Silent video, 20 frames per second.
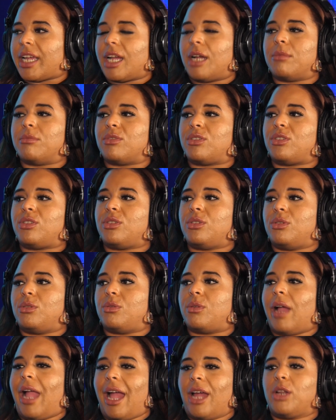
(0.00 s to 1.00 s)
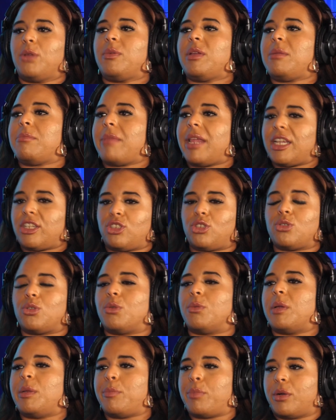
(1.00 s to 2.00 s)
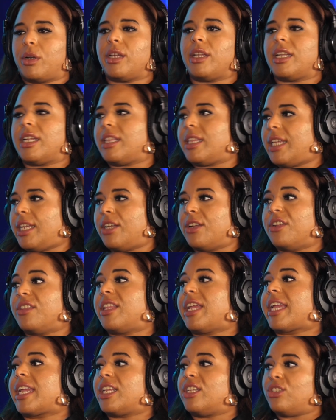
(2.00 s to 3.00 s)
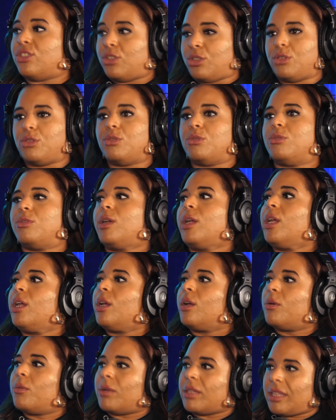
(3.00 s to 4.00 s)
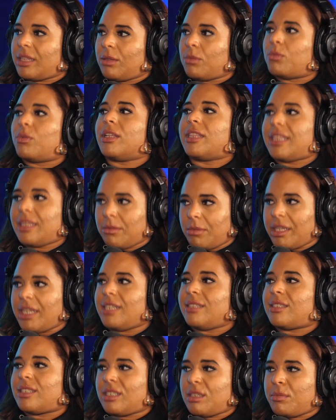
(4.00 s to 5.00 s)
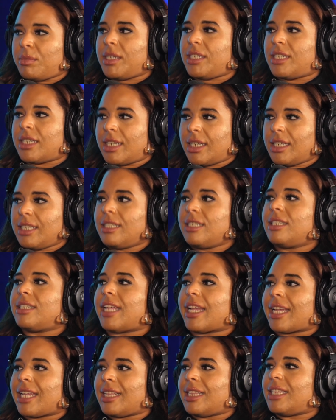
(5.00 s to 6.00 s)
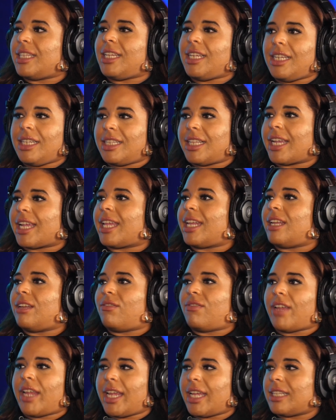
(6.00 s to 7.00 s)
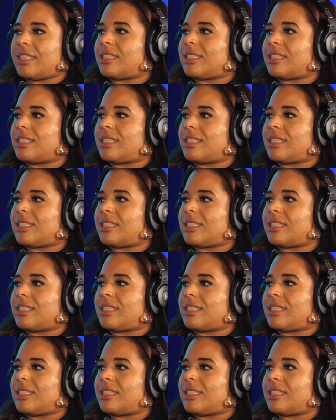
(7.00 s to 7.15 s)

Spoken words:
comes to how do we make sure we put in a leader that can do what needs to be done, that can lead, that can advance,